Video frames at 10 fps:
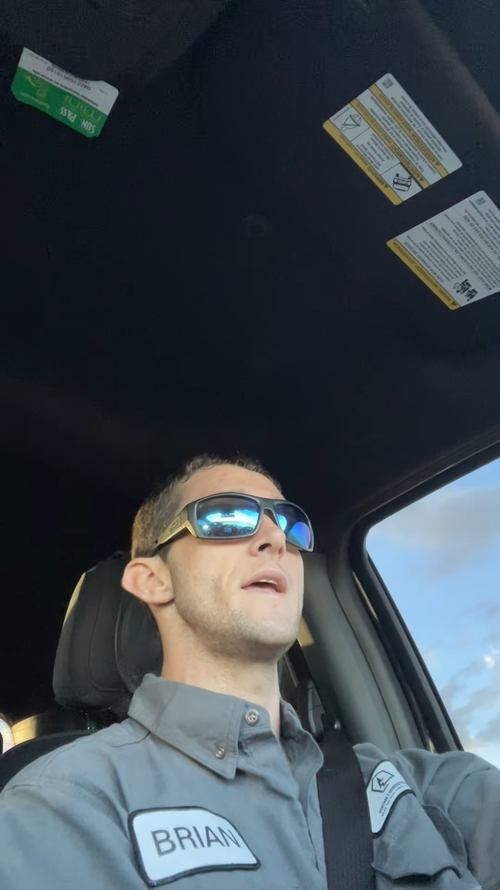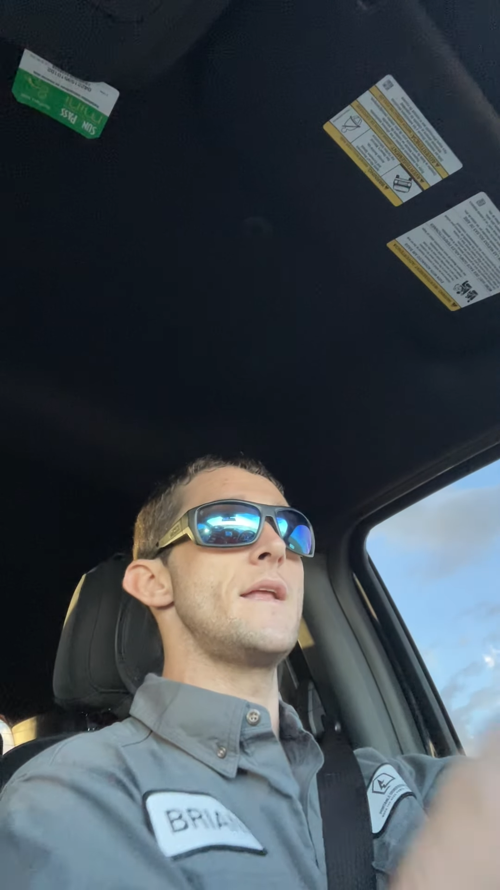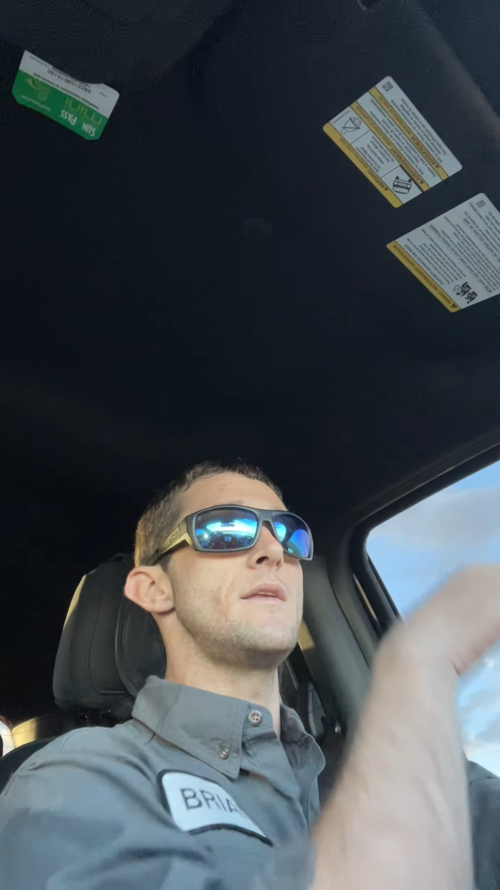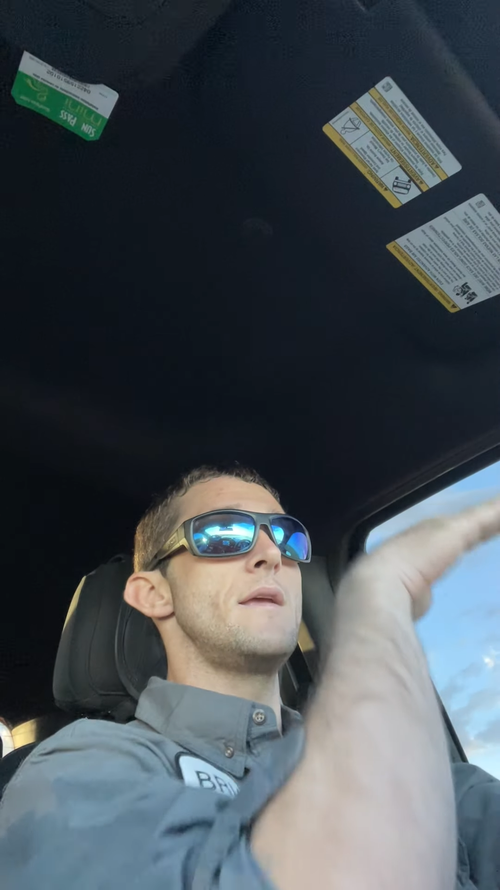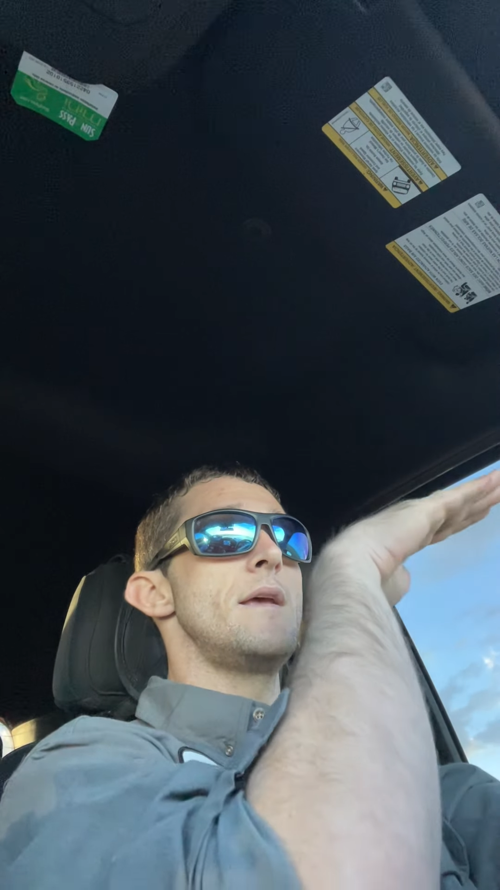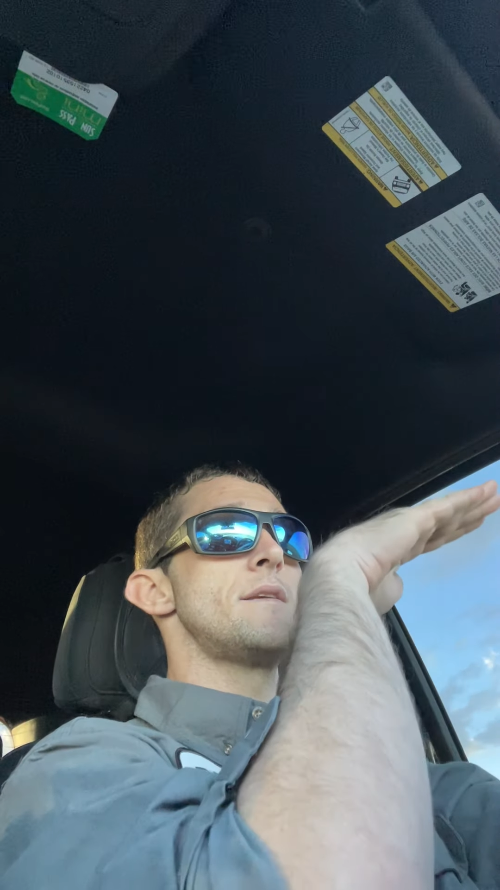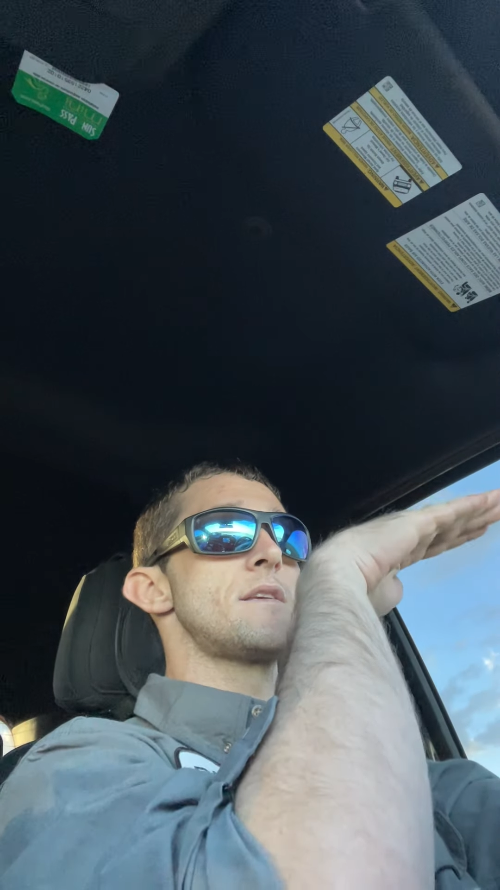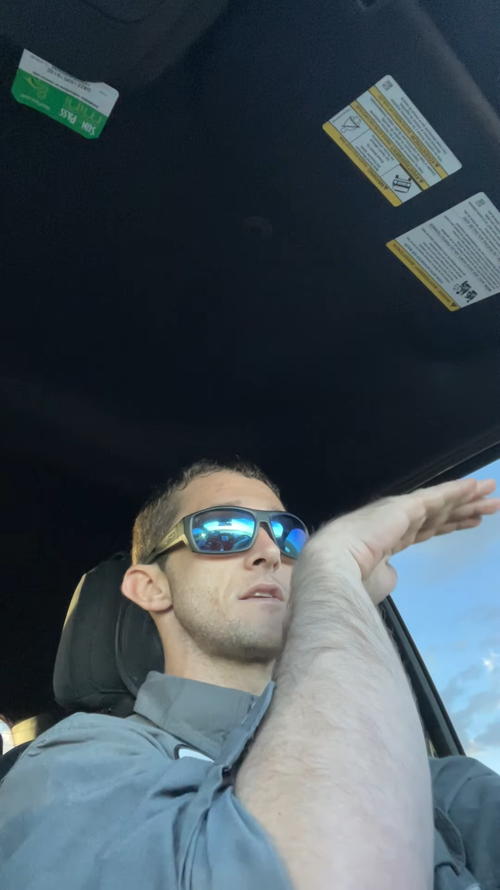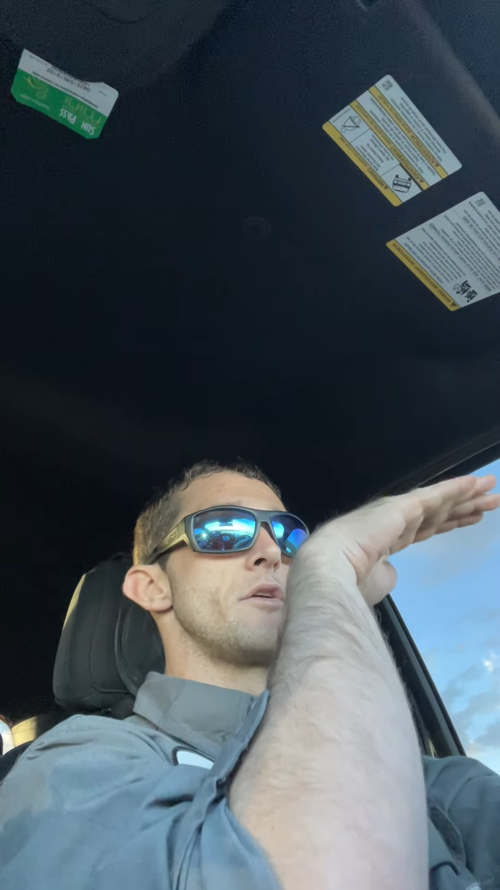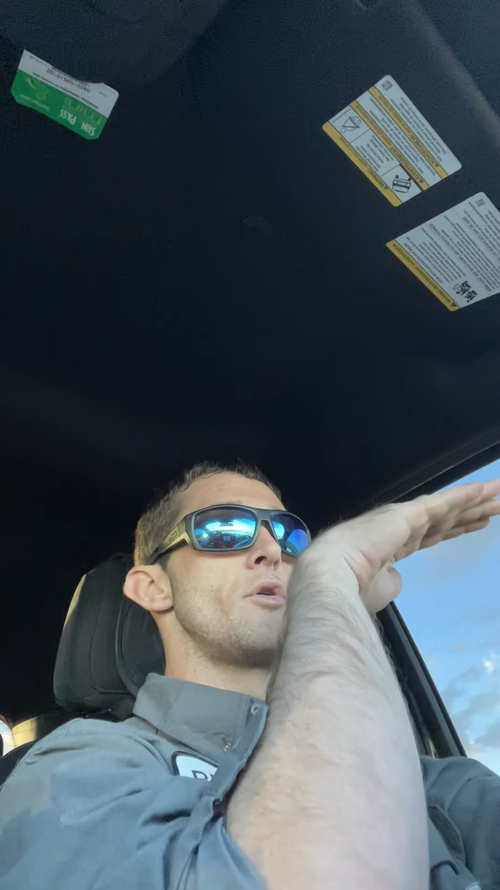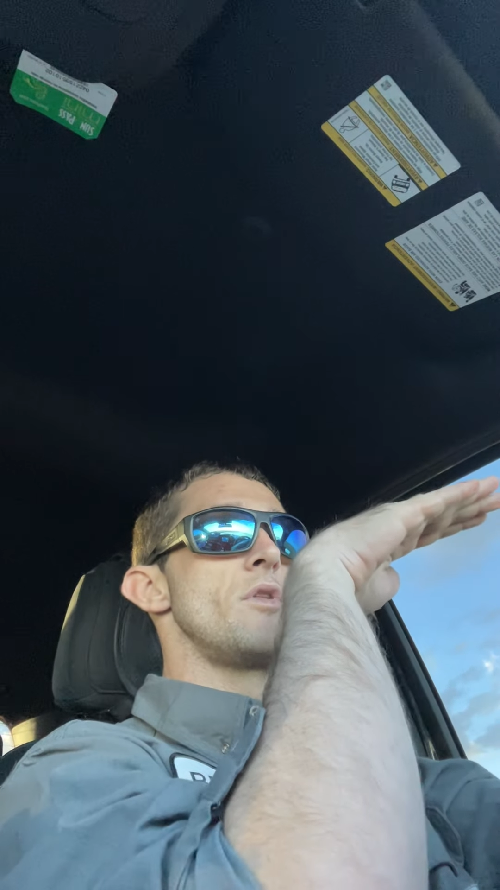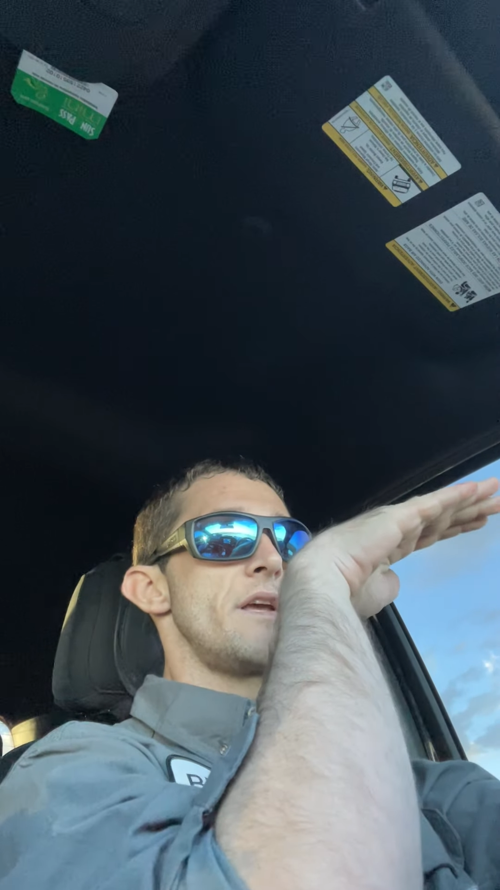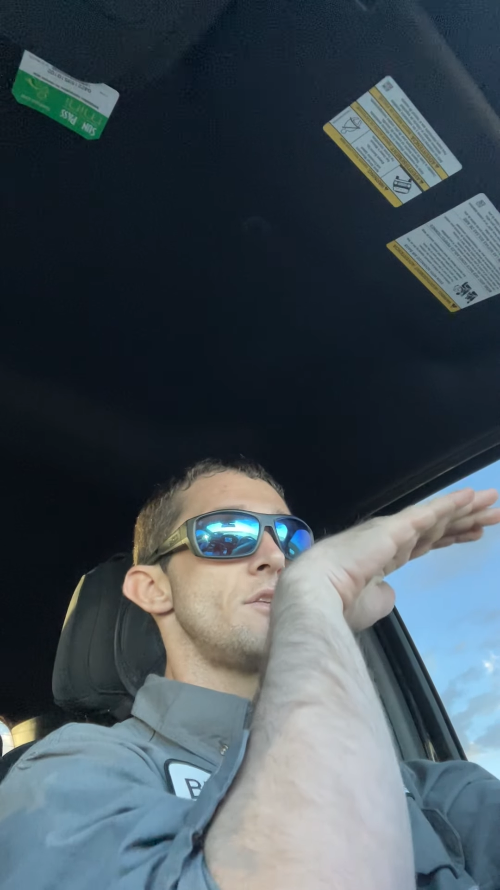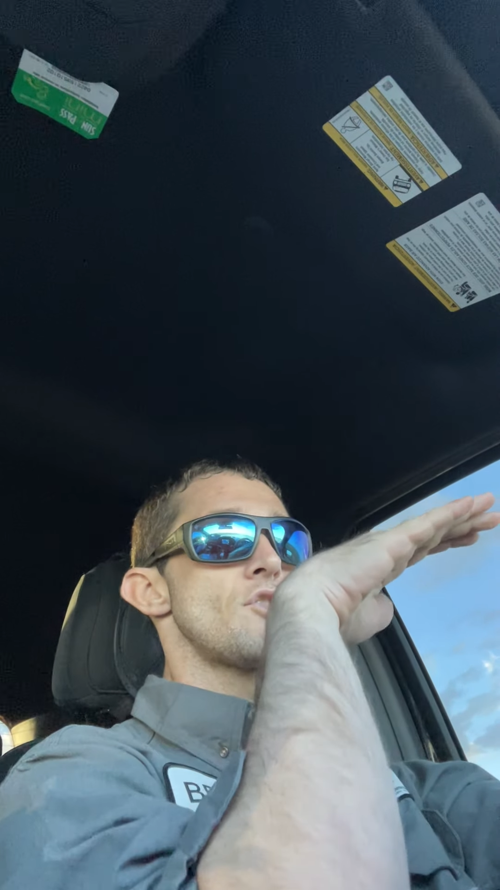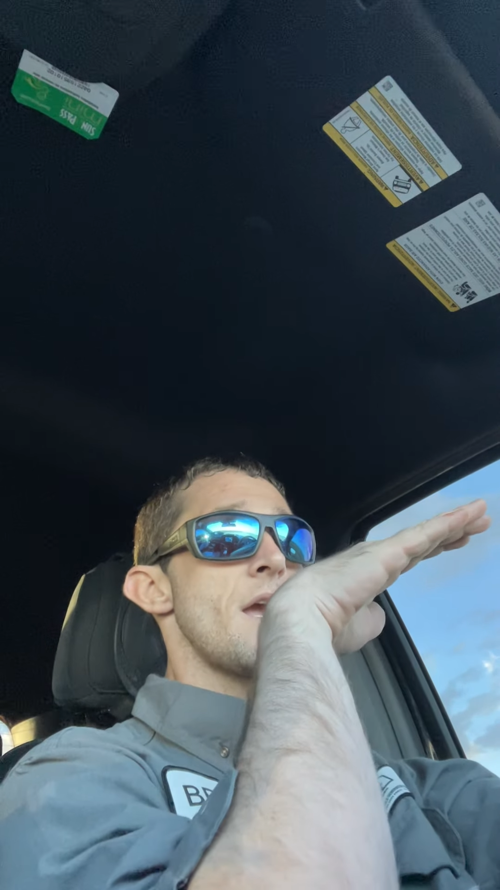it is
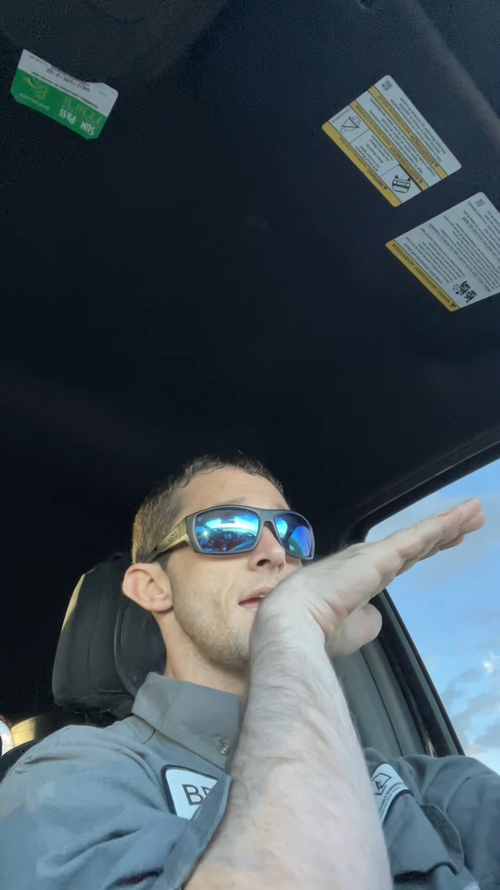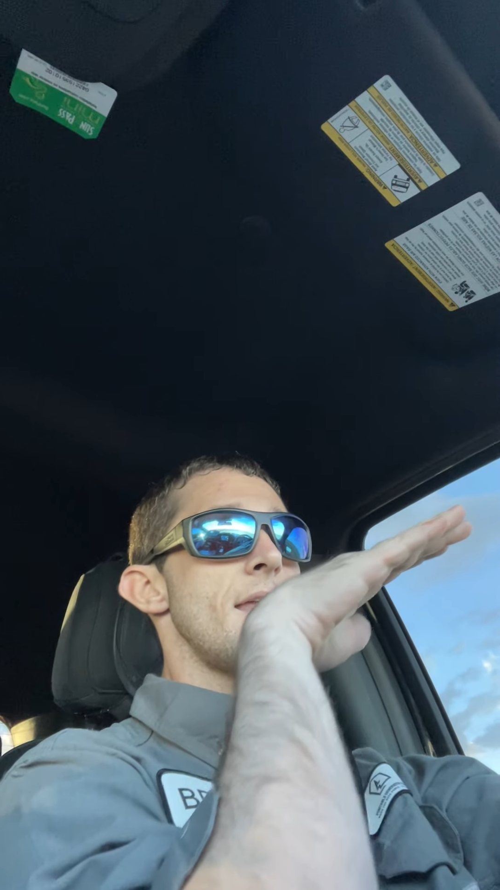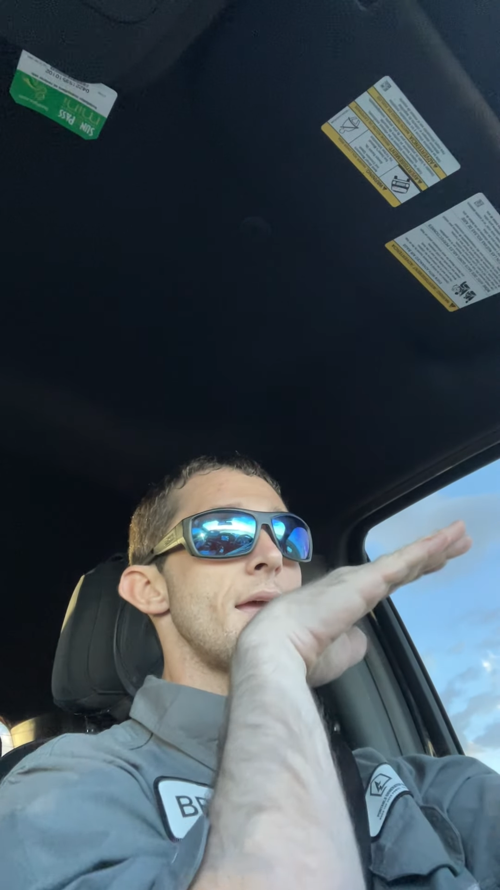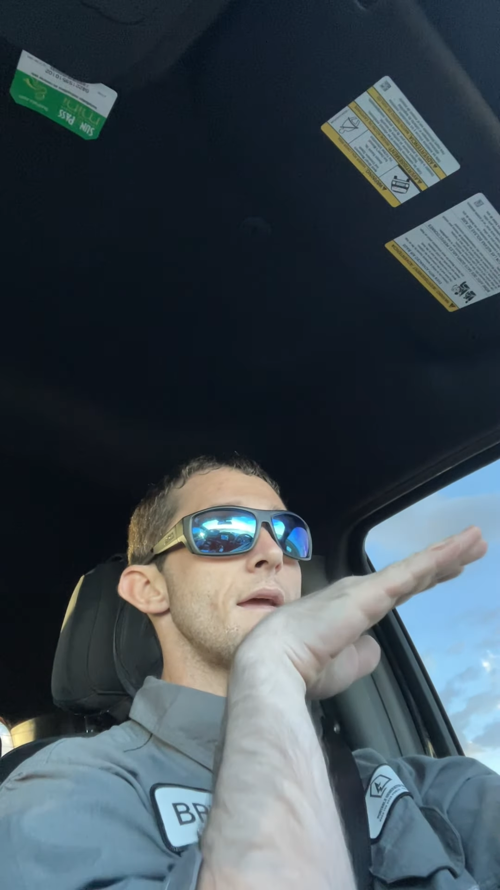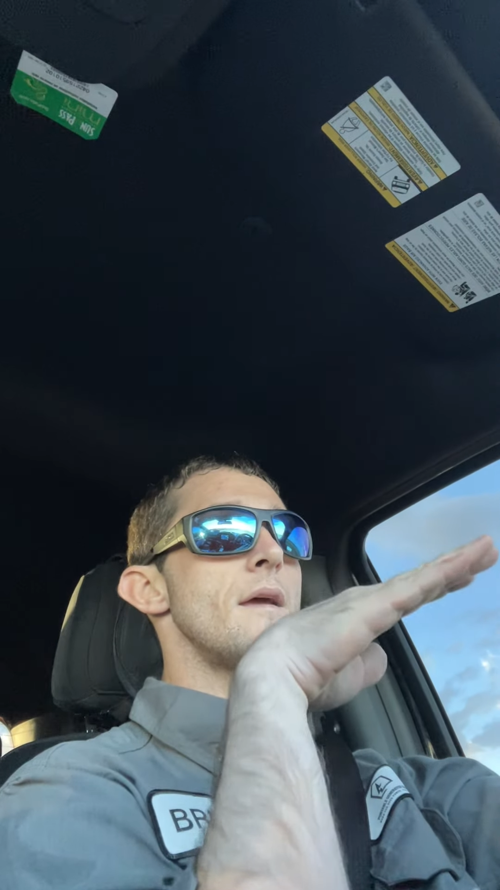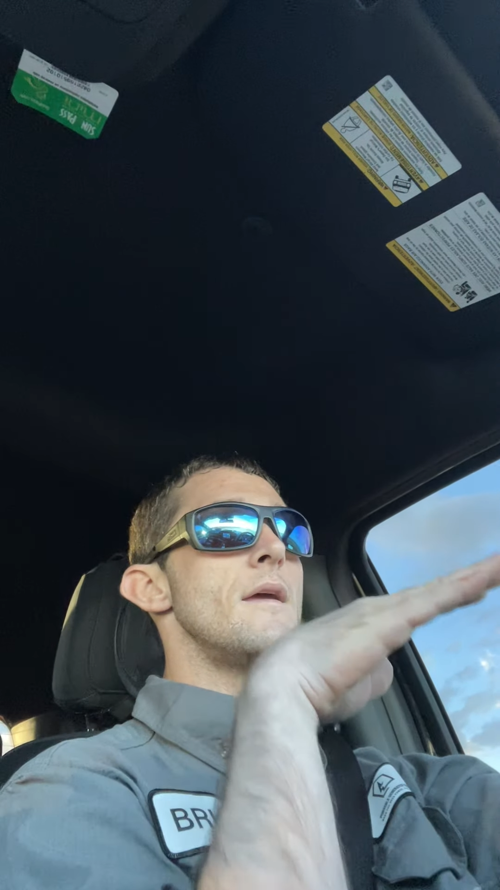slowly draining.